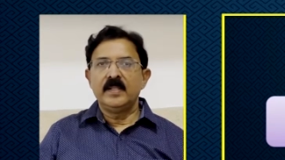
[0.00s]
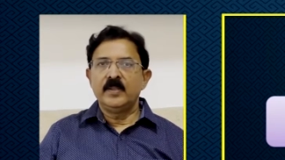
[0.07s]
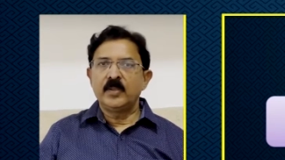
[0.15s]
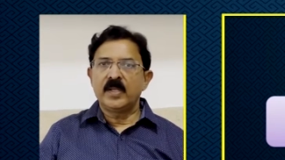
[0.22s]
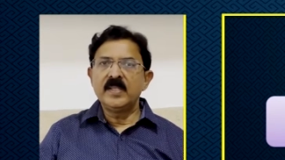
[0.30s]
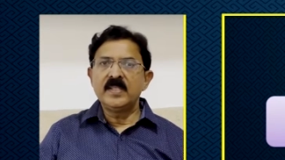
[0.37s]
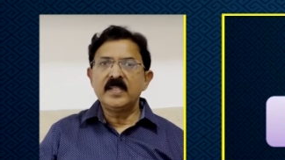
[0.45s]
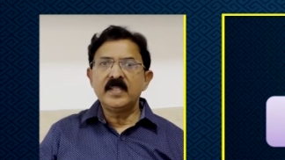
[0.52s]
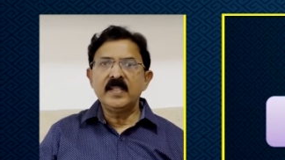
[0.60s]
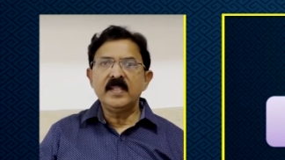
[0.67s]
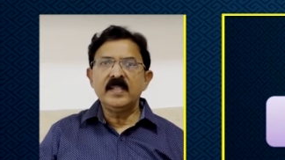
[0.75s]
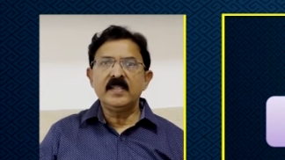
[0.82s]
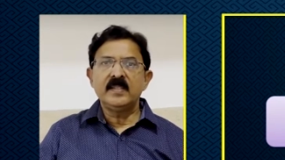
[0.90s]
You can
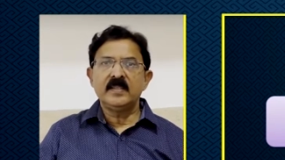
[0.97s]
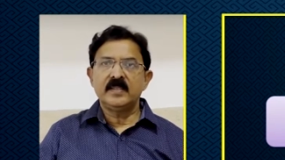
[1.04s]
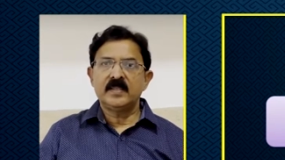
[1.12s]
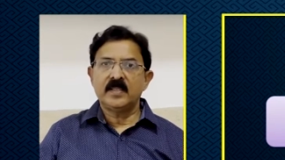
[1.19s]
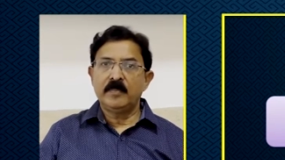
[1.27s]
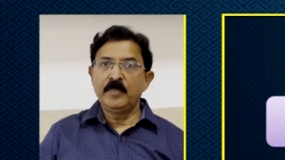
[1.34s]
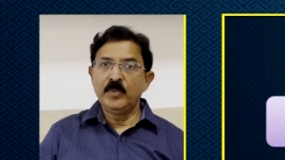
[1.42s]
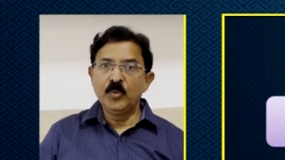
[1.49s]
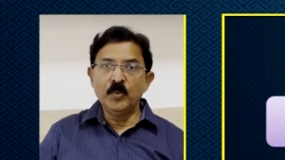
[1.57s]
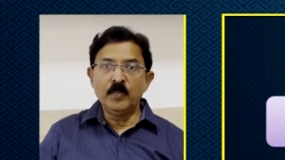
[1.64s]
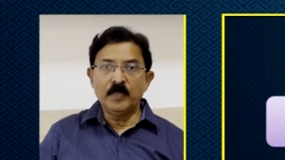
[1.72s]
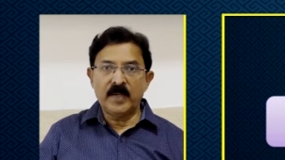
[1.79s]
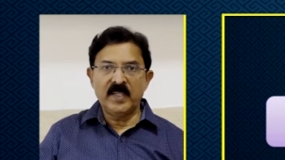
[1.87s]
see some
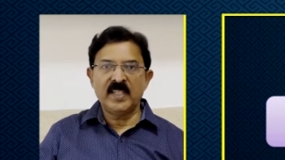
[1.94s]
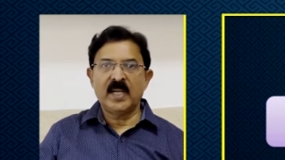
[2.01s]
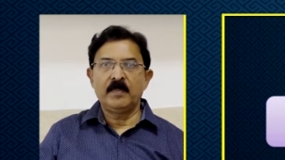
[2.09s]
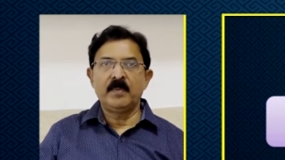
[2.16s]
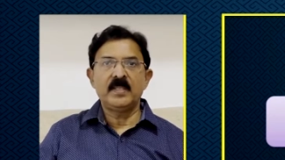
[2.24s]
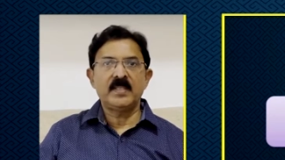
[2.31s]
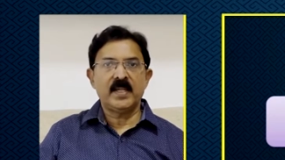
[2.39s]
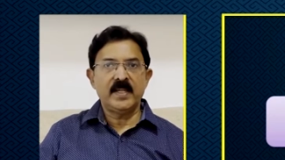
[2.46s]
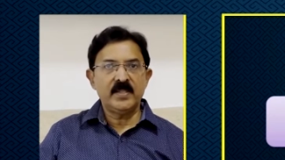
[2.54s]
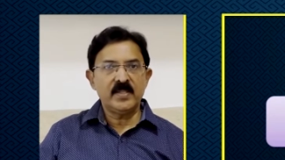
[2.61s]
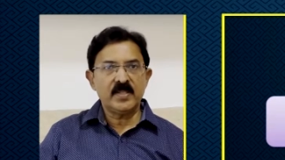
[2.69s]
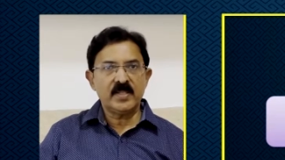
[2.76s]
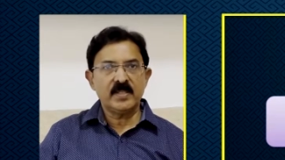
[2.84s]
new parenchymal
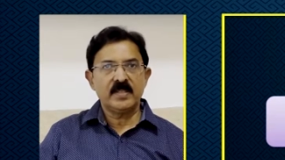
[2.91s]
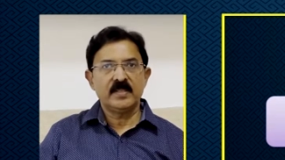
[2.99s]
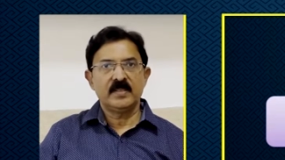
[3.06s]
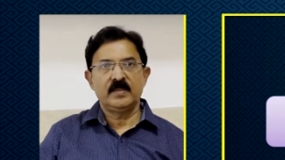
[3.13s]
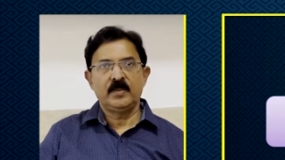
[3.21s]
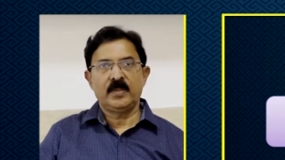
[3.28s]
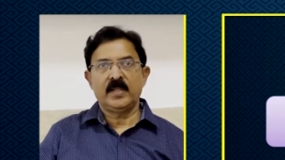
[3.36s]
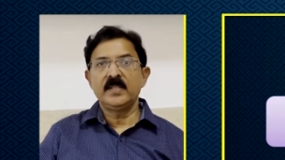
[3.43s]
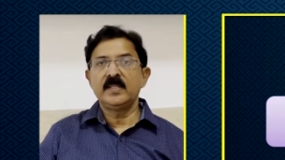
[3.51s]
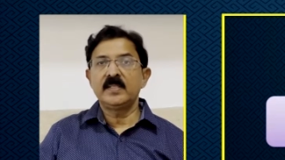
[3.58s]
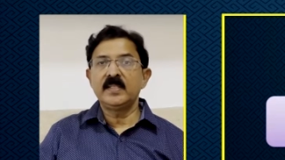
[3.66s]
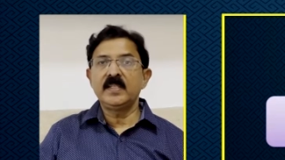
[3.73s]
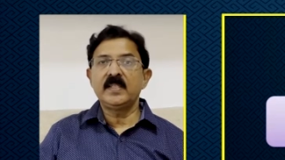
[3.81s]
signs, you
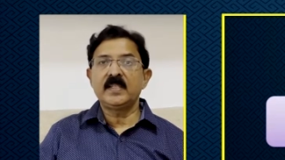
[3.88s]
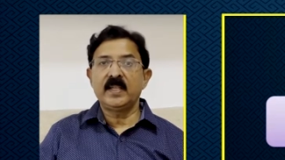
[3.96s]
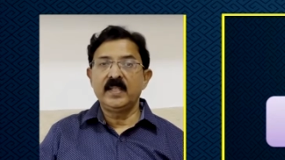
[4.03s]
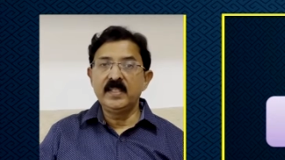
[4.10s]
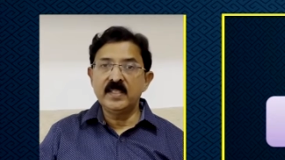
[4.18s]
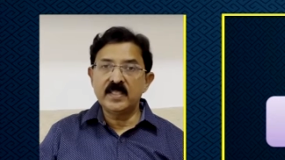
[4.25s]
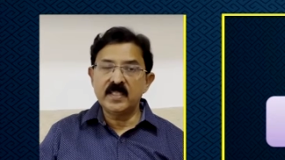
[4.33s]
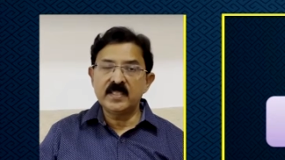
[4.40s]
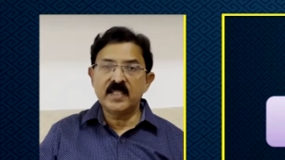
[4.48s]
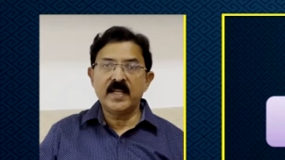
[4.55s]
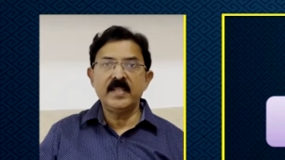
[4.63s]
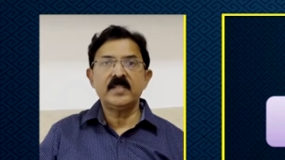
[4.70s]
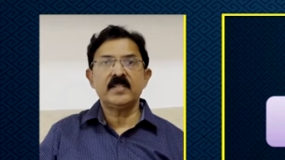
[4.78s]
can see calicial
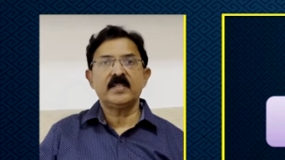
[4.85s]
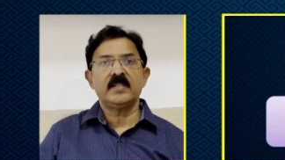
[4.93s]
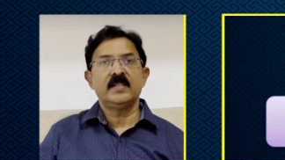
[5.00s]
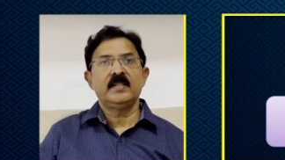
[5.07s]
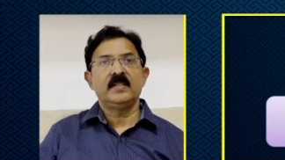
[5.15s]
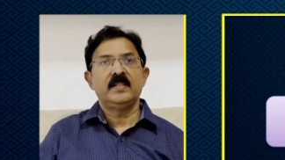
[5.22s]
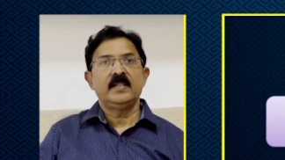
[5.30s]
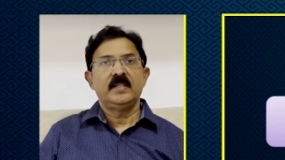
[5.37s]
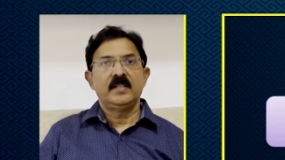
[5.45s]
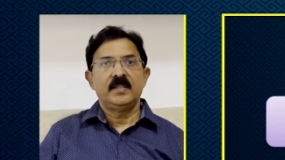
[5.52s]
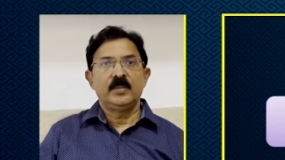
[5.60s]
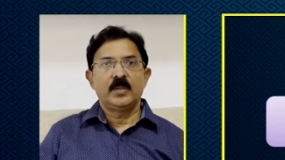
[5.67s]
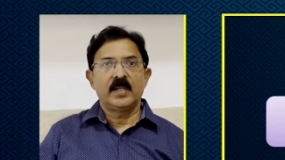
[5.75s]
signs,
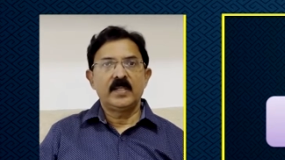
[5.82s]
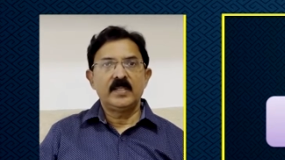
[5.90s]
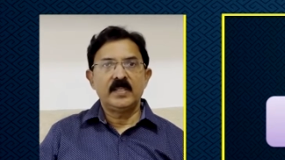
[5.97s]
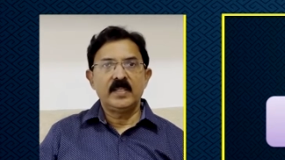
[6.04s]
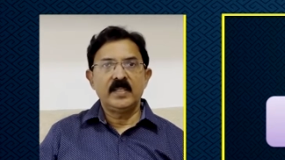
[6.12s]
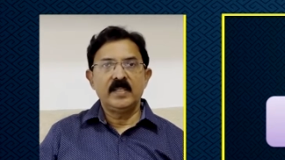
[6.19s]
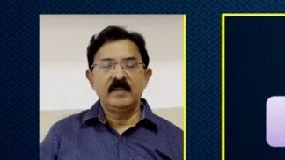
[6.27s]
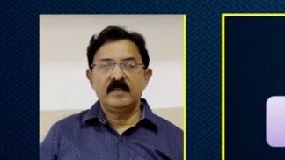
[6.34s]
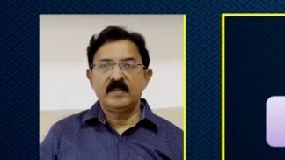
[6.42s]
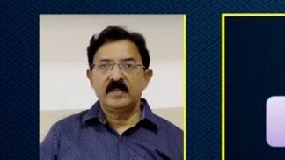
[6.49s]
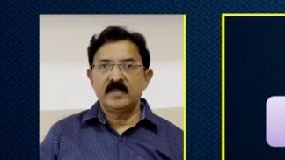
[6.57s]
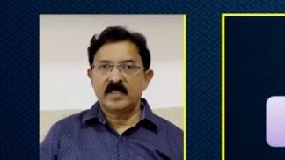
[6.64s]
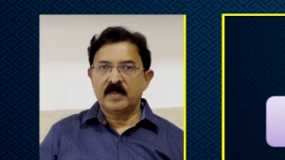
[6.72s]
you can see
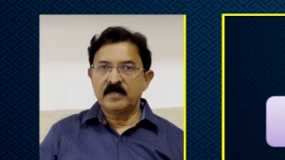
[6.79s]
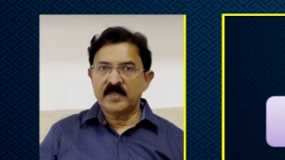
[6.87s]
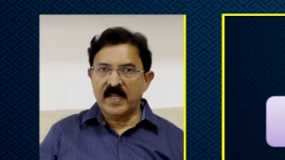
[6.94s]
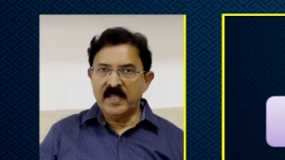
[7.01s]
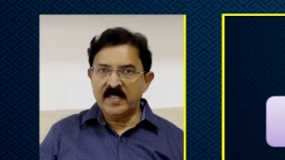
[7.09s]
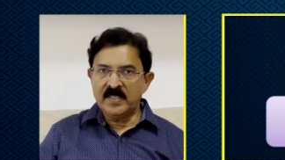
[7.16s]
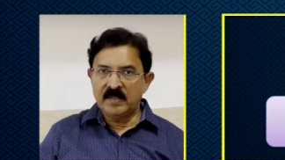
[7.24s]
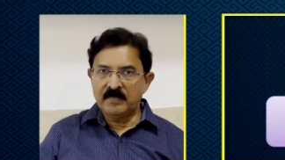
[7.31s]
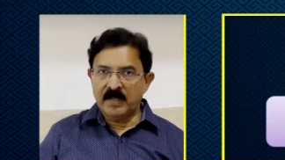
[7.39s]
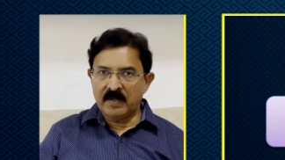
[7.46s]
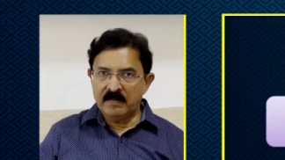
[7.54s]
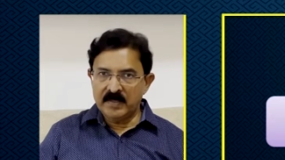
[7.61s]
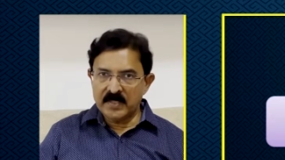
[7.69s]
some signs in
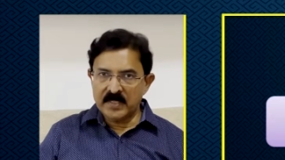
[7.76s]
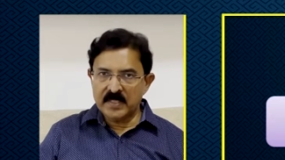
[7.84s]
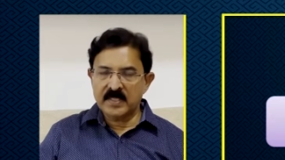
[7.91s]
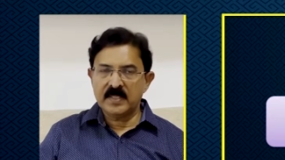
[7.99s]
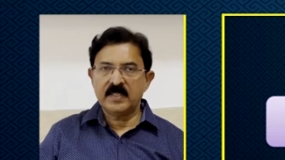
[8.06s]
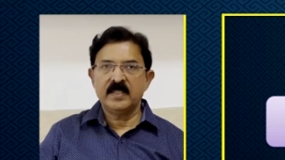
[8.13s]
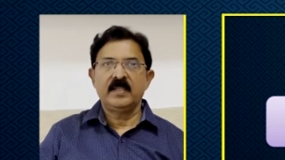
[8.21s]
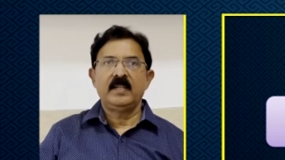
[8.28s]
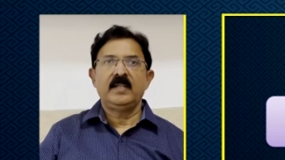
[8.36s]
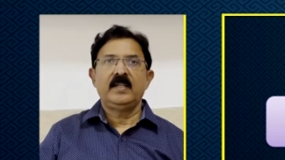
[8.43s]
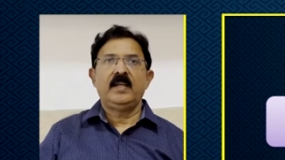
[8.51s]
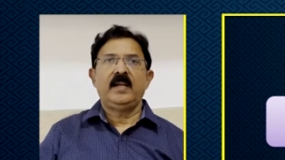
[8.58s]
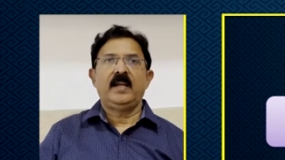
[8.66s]
pelvis,
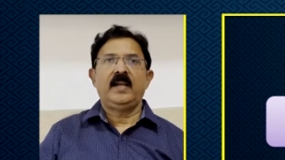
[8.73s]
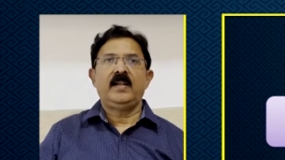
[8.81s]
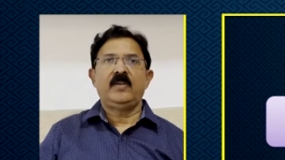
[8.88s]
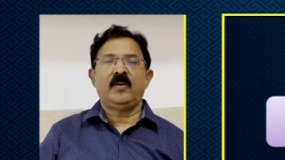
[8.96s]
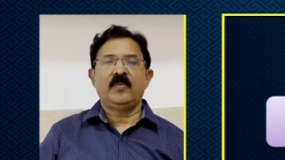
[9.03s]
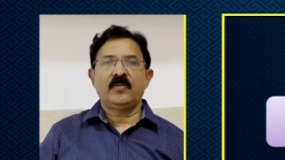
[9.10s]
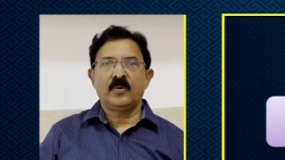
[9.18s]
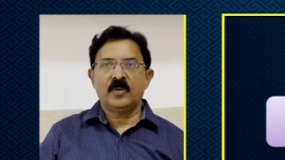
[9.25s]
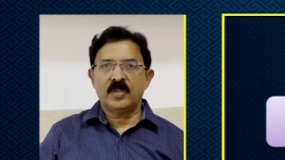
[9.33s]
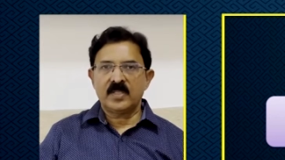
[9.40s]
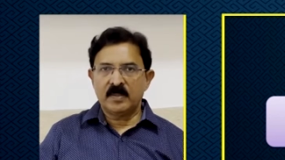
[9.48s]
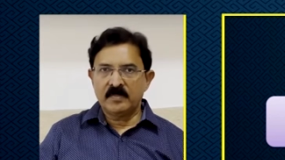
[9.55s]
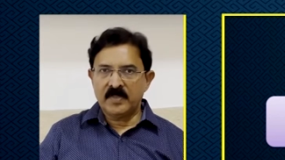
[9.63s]
and of
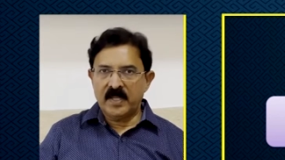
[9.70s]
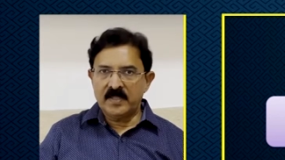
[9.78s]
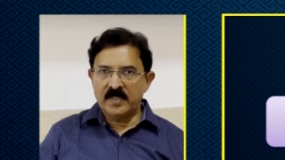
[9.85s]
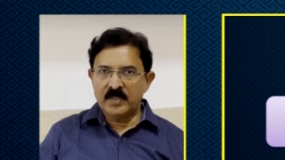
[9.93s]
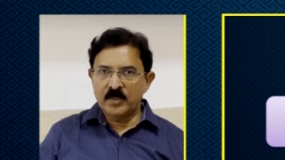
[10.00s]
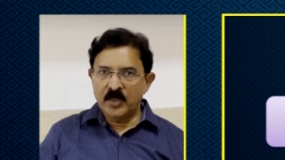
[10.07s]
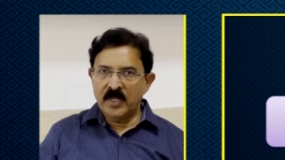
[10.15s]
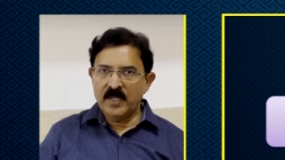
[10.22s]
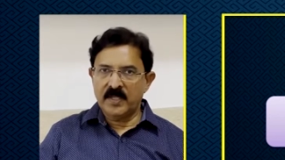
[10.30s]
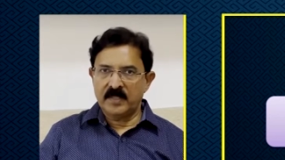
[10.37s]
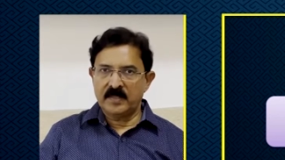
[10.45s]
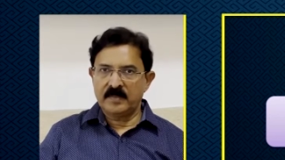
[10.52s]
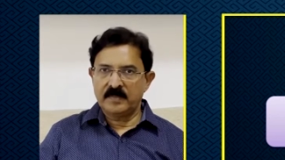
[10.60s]
course some signs in
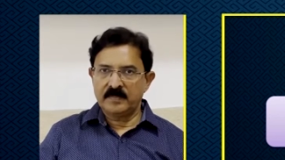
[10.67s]
ureter.